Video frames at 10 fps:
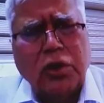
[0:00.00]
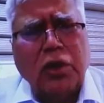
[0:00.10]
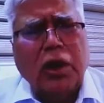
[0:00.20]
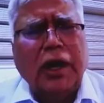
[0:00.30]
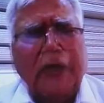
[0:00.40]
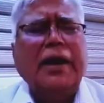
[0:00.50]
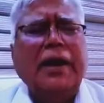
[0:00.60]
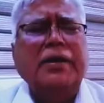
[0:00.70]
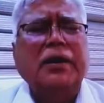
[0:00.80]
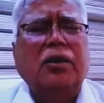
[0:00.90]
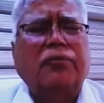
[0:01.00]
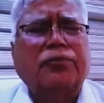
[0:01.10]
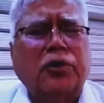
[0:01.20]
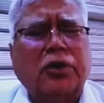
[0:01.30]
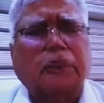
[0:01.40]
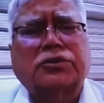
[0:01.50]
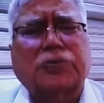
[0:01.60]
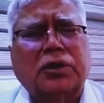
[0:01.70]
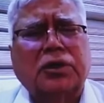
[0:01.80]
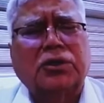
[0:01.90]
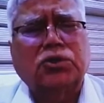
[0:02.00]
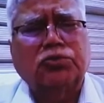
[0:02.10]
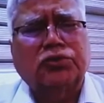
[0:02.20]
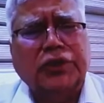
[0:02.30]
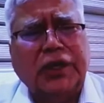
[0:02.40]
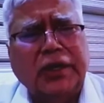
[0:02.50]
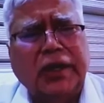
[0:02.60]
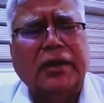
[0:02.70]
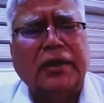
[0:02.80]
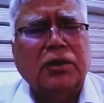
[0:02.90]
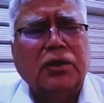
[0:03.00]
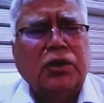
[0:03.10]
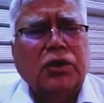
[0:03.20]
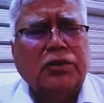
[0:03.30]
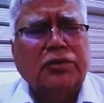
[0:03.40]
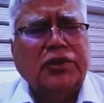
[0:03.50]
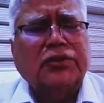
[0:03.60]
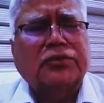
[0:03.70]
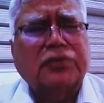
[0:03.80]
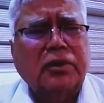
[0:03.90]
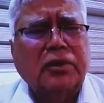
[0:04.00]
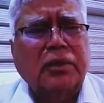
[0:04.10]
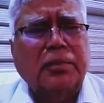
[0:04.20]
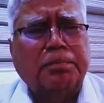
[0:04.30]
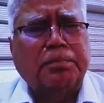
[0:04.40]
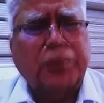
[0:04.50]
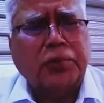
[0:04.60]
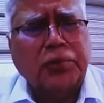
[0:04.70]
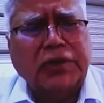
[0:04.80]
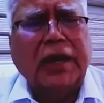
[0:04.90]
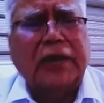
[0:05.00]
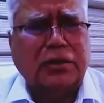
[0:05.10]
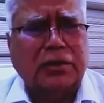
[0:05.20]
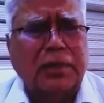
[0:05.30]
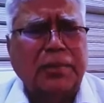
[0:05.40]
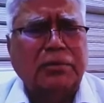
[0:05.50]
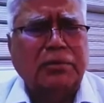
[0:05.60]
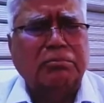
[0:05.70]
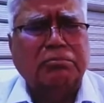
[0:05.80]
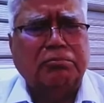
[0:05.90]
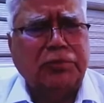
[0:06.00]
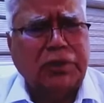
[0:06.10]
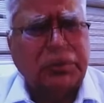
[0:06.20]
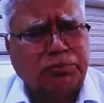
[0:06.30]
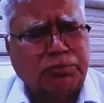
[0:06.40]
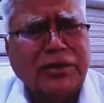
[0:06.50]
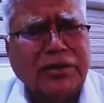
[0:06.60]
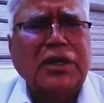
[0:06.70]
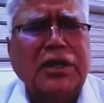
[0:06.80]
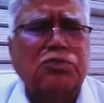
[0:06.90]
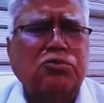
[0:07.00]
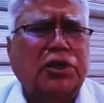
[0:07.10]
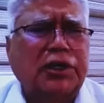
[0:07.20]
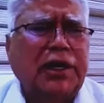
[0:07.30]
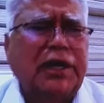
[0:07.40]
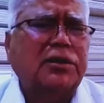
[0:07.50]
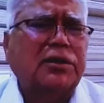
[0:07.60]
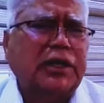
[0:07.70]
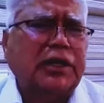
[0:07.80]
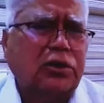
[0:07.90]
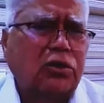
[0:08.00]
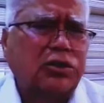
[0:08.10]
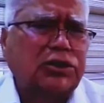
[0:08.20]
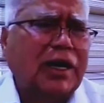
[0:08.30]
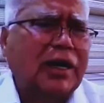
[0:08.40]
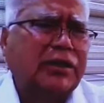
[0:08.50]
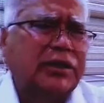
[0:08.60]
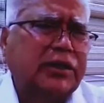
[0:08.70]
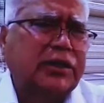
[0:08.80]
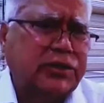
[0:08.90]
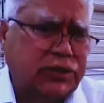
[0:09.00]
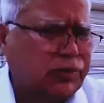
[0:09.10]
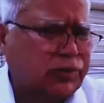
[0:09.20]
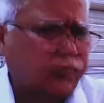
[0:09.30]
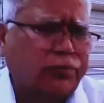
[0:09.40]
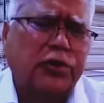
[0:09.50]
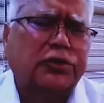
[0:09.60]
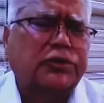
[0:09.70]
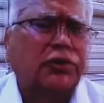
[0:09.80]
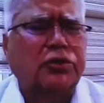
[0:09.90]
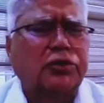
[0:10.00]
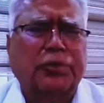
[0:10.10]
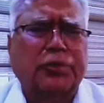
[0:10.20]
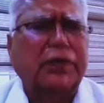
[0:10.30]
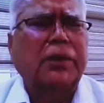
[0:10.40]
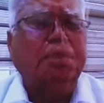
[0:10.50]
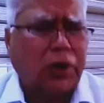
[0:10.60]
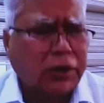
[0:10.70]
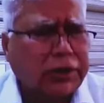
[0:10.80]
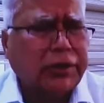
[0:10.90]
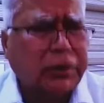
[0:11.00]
And of course, to say that this uh, project, I mean, it's one thing to create technology architecture, which of course is also very important.